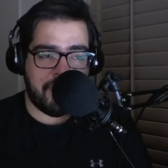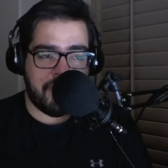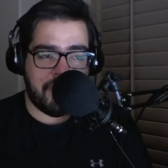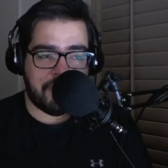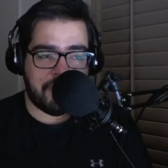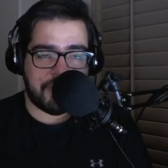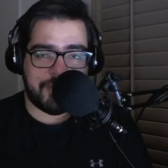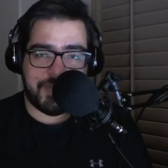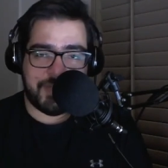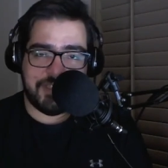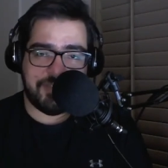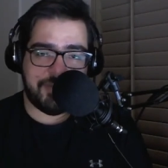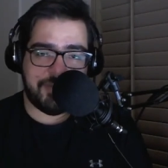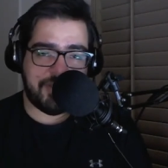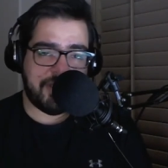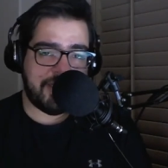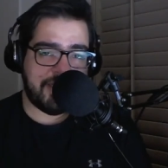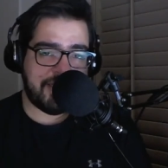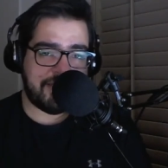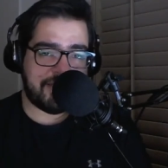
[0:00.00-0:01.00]

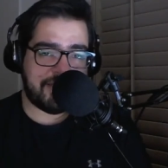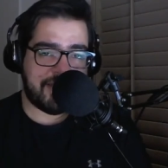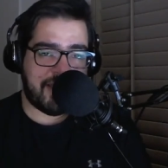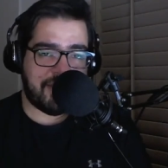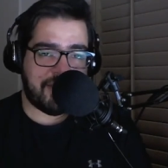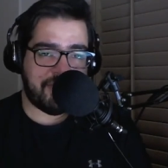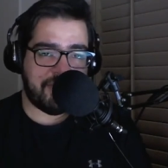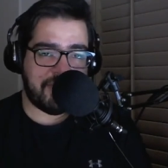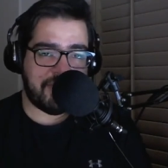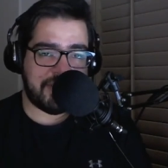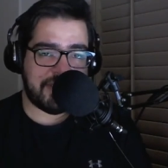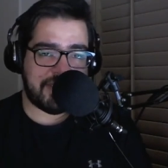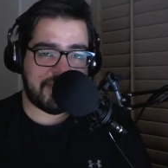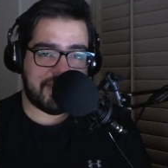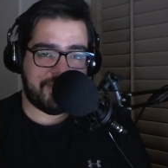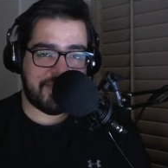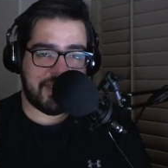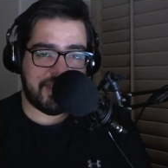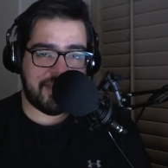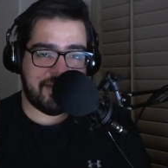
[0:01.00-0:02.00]
Responsibility is not really
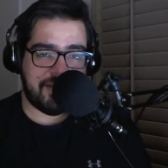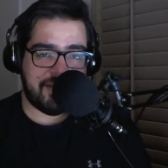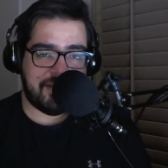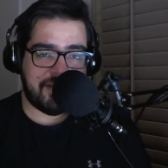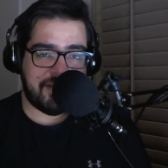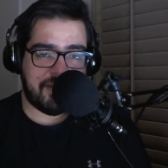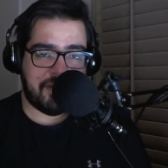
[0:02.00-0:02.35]
something